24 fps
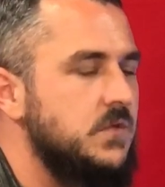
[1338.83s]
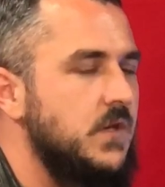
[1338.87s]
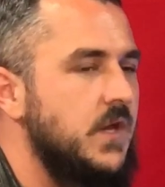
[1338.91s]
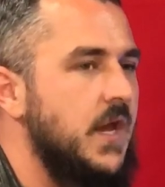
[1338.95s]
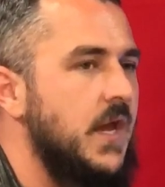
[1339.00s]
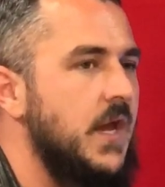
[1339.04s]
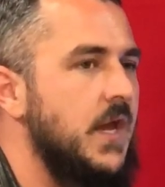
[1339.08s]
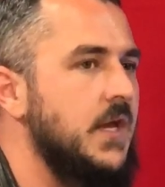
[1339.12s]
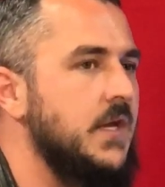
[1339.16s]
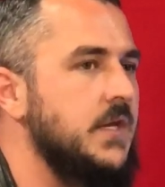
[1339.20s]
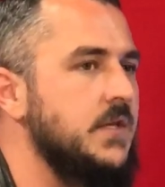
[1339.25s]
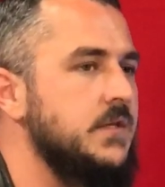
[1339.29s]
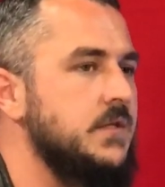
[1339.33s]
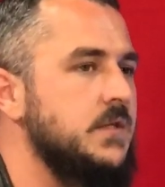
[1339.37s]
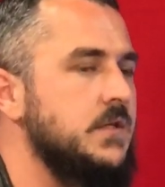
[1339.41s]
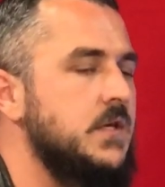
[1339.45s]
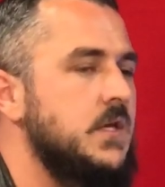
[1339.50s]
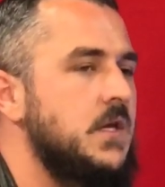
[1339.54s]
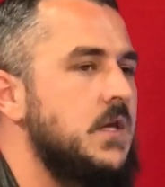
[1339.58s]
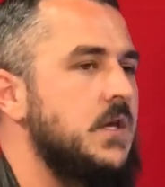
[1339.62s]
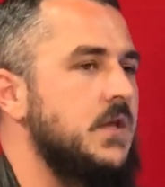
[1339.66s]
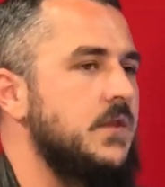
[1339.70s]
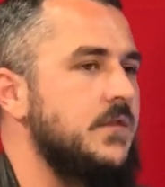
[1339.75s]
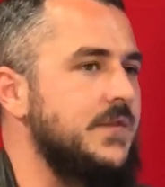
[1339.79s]
And
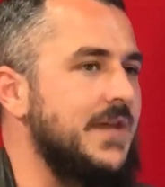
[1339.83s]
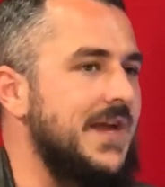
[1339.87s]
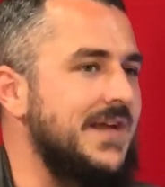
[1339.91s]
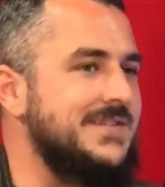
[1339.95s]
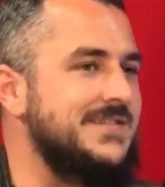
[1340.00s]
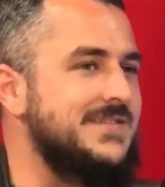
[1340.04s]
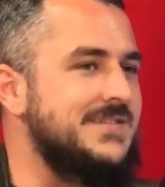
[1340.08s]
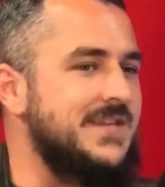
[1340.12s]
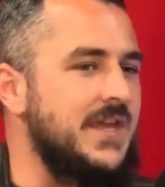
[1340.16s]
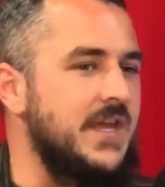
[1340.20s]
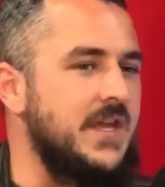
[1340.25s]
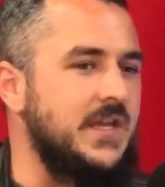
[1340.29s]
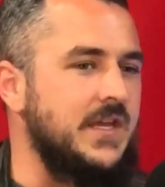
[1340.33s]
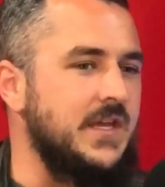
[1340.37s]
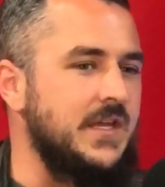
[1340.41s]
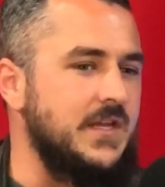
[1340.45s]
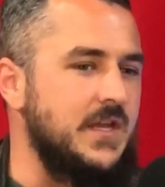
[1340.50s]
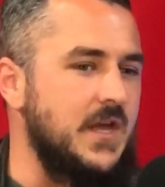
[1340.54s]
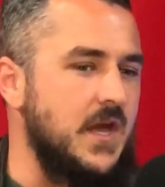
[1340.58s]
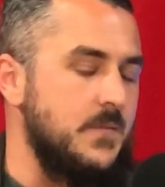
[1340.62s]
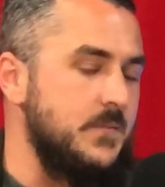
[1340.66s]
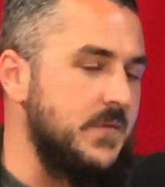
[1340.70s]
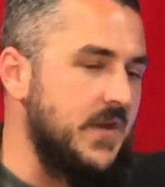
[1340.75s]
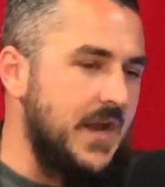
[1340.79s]
that's taken.
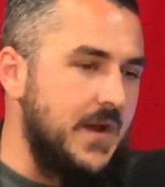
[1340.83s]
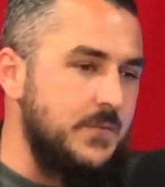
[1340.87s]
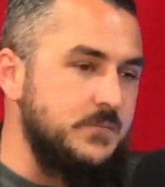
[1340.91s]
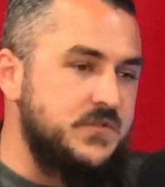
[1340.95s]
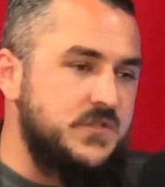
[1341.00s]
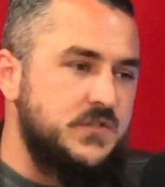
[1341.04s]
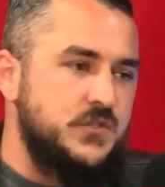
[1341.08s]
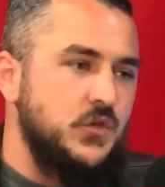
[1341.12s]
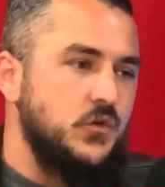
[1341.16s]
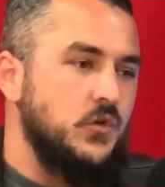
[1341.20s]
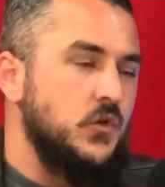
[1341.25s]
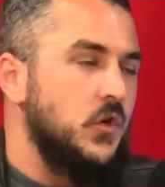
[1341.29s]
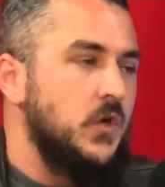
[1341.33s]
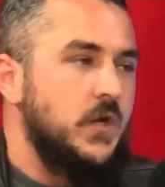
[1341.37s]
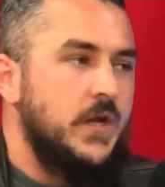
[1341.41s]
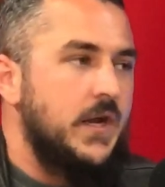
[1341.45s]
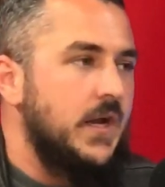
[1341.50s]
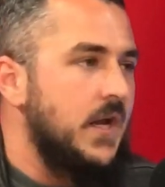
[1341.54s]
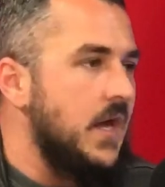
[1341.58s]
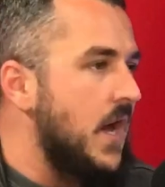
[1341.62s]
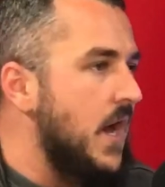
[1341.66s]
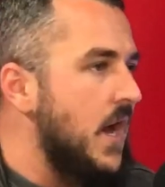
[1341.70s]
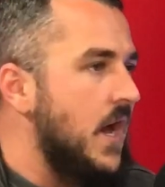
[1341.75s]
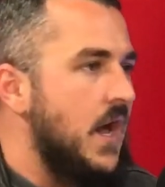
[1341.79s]
I mean, I'm still learning
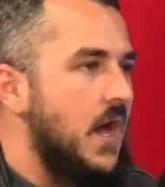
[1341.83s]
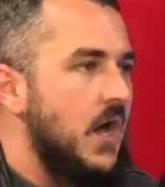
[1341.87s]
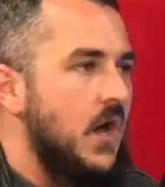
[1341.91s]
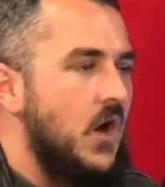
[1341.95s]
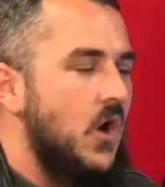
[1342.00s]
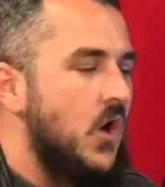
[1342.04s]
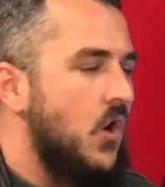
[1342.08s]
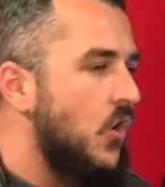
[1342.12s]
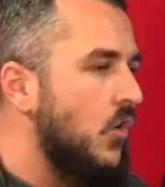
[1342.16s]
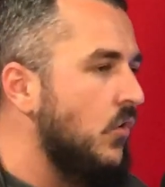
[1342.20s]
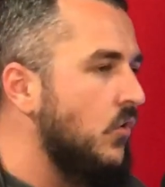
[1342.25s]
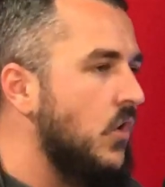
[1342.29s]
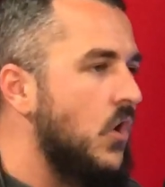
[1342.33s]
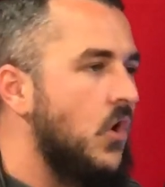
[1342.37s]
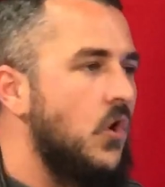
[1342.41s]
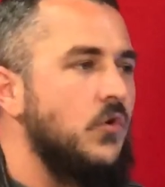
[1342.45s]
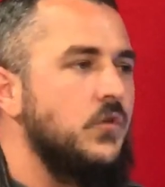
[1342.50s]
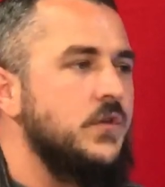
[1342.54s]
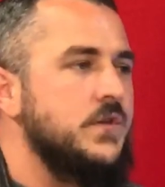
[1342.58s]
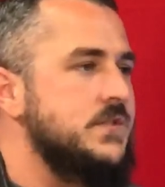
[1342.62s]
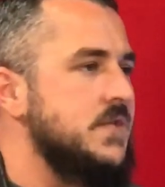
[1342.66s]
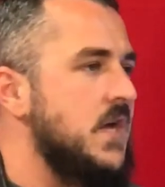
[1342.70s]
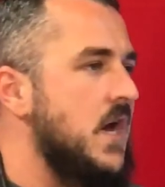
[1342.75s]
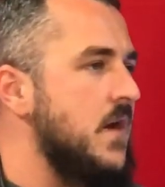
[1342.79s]
I, all all
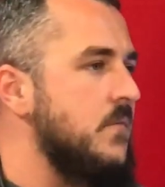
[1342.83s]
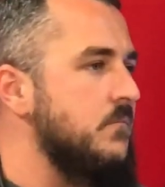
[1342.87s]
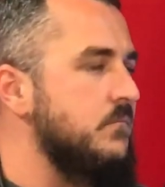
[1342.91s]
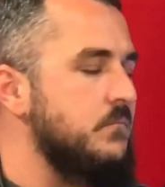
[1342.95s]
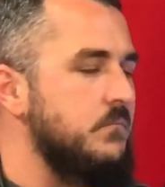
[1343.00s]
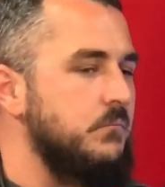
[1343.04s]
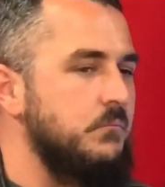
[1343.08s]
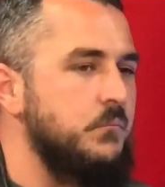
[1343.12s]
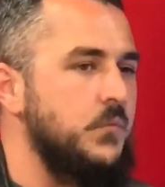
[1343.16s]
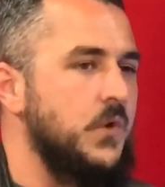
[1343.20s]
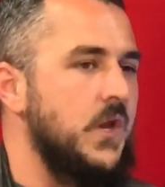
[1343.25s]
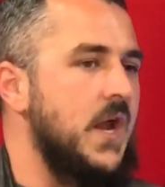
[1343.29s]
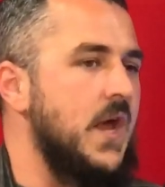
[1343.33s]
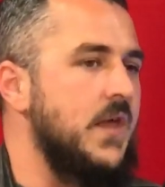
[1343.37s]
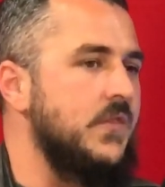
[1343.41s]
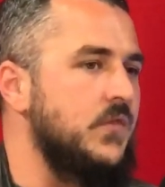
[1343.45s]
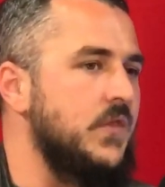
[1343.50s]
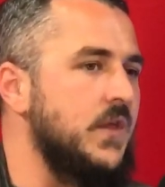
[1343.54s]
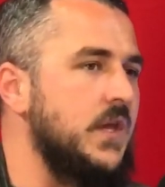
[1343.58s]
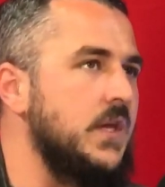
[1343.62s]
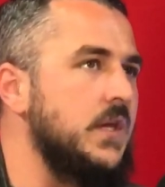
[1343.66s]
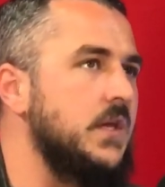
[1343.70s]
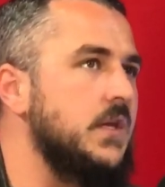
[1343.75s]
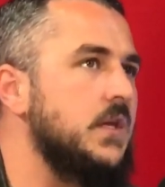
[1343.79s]
the time. But I
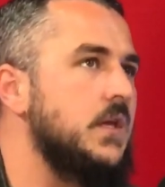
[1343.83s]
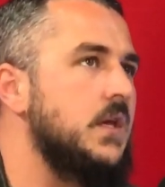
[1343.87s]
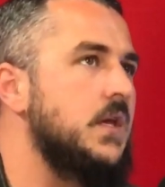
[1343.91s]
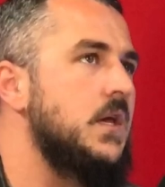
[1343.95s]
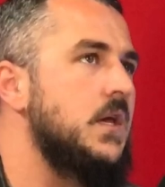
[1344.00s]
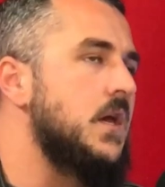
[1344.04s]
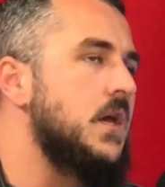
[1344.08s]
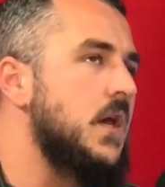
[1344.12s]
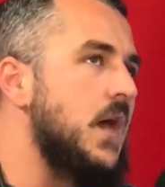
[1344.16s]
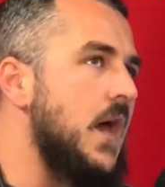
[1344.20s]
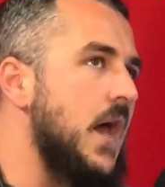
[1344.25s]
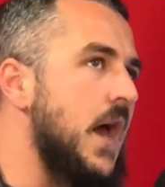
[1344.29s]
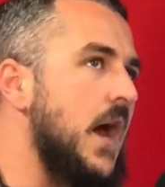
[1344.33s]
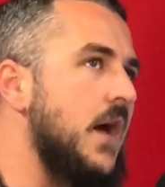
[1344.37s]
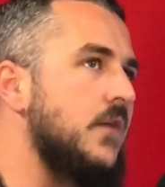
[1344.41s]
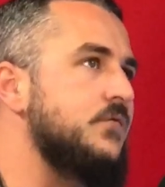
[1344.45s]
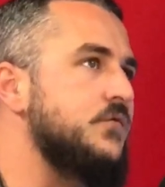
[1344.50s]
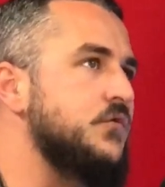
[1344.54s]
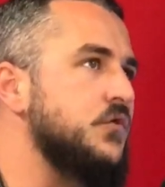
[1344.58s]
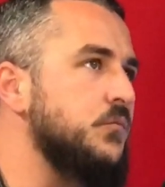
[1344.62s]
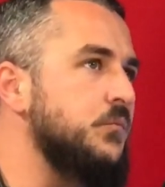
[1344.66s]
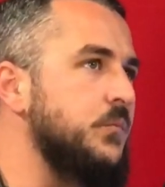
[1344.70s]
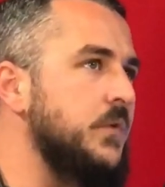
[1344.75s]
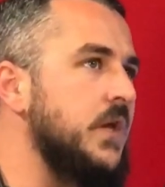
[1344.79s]
think
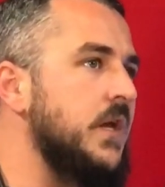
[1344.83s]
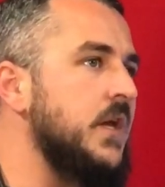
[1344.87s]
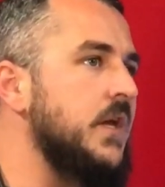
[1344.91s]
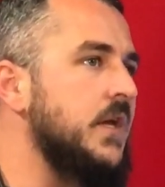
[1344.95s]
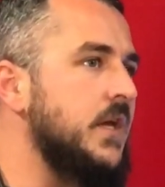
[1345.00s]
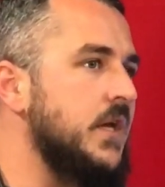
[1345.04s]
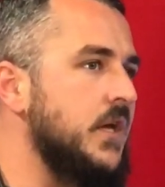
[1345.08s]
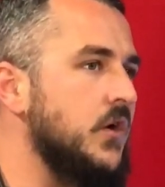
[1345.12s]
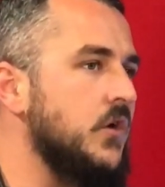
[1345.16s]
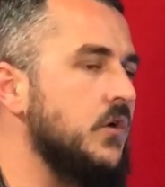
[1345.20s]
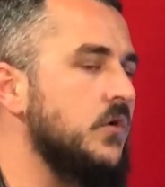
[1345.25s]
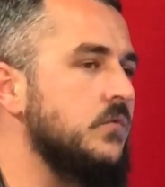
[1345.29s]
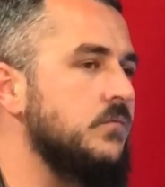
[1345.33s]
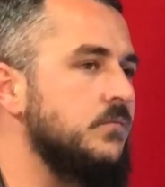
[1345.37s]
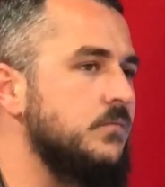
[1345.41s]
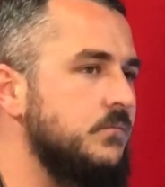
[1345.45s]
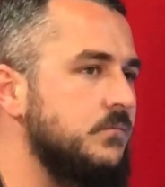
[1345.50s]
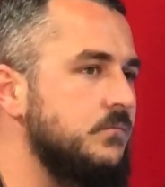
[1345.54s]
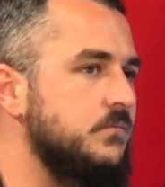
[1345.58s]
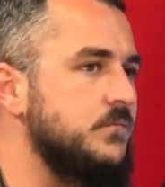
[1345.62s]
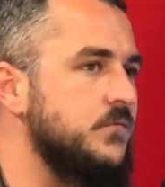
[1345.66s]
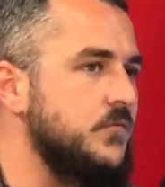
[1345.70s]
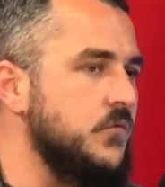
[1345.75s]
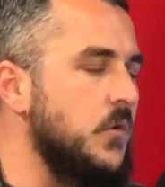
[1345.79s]
after being here
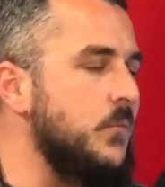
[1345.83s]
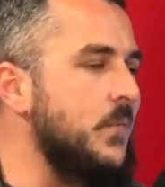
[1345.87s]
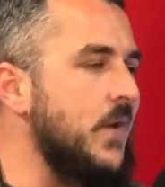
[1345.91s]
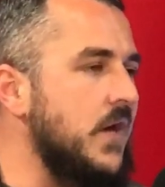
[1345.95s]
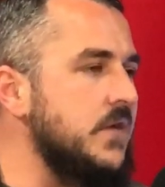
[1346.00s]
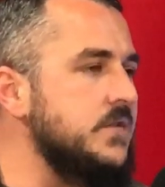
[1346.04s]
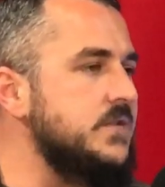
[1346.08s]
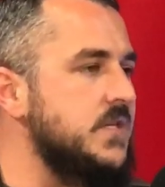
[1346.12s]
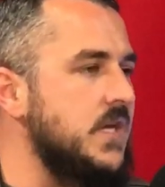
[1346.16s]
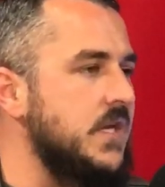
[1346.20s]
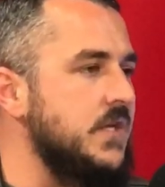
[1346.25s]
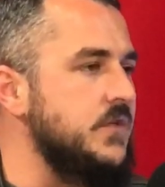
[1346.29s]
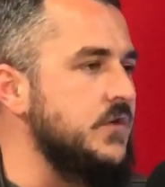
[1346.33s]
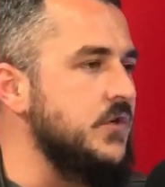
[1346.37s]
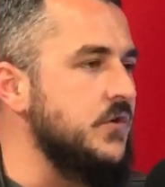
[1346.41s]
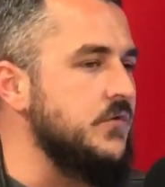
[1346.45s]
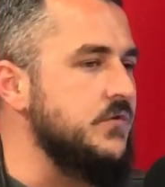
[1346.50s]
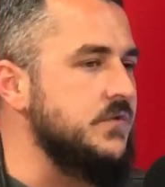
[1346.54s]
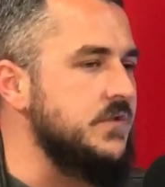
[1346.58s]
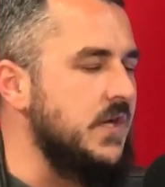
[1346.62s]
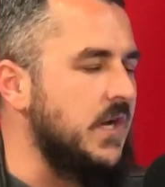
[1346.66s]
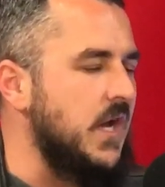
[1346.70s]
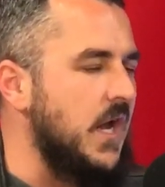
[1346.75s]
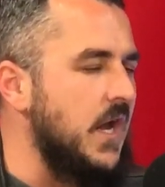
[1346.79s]
for about ten
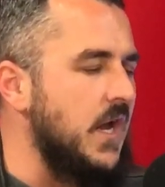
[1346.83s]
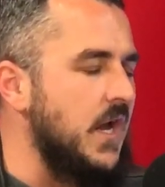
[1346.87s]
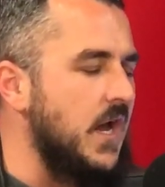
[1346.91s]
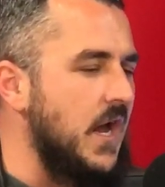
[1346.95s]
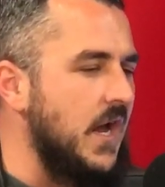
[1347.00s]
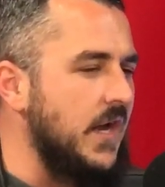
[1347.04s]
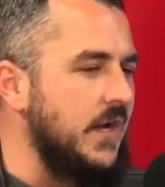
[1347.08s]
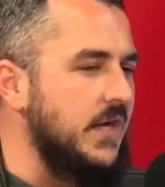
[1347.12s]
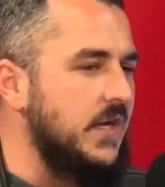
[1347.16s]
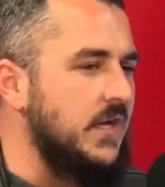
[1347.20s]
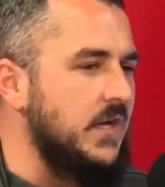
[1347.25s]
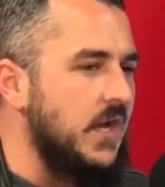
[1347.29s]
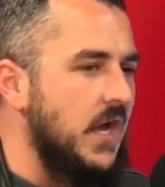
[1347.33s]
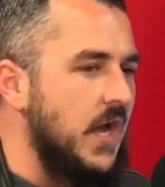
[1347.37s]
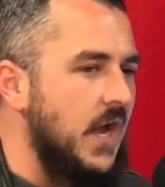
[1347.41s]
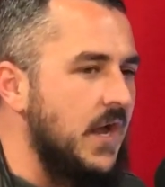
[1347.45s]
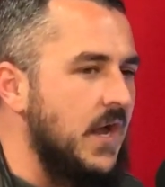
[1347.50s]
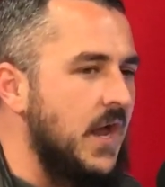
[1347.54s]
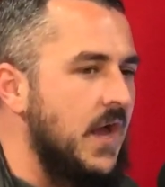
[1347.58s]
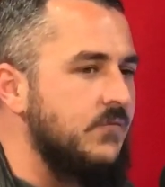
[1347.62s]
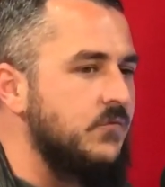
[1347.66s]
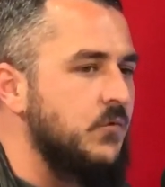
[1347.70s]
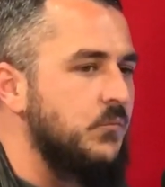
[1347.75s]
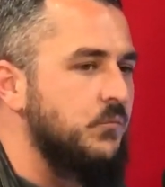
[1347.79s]
years, like I I, I
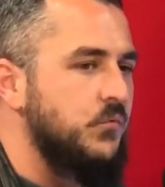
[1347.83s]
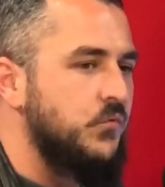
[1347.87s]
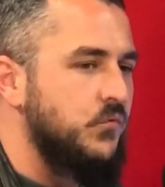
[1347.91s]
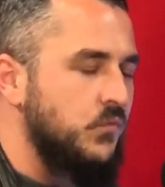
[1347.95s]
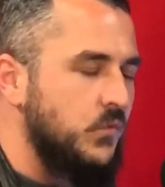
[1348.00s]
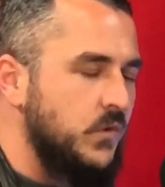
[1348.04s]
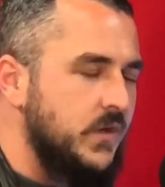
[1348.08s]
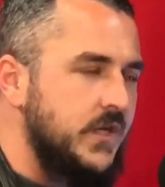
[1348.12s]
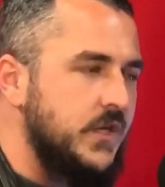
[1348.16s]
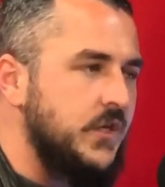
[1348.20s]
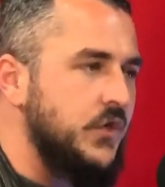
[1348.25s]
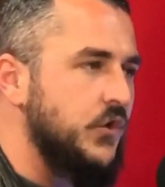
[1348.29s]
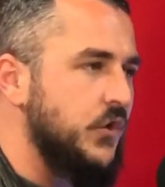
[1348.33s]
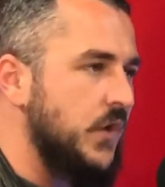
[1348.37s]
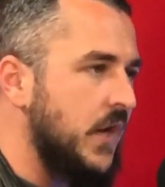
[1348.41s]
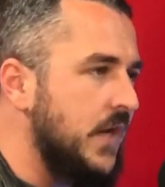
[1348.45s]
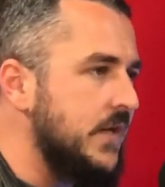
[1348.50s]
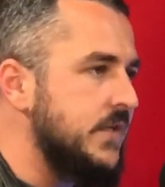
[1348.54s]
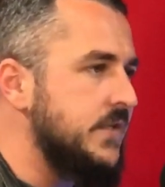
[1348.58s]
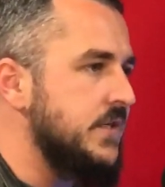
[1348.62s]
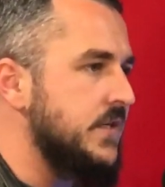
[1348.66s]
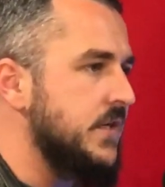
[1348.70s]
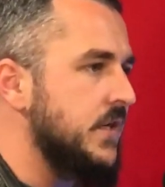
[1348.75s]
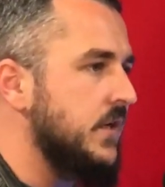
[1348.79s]
have a pretty good
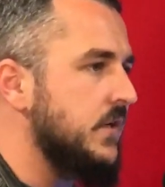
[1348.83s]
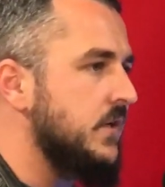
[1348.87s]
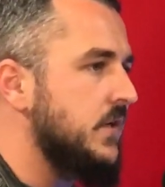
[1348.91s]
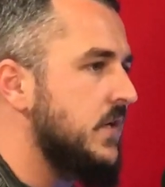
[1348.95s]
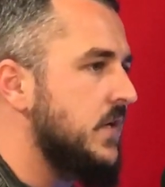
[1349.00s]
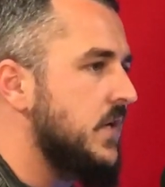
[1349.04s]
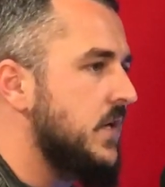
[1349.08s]
idea.